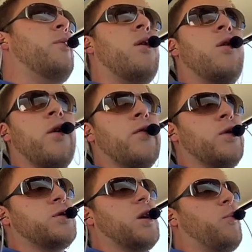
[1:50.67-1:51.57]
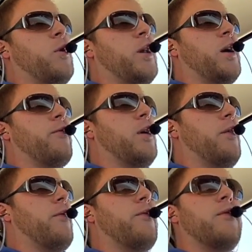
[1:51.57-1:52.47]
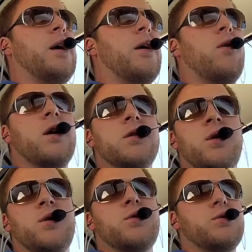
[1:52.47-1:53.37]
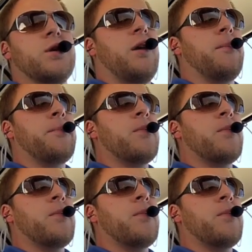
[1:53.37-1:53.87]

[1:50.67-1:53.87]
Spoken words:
been all over in this airplane. I've had all kinds of issues in it.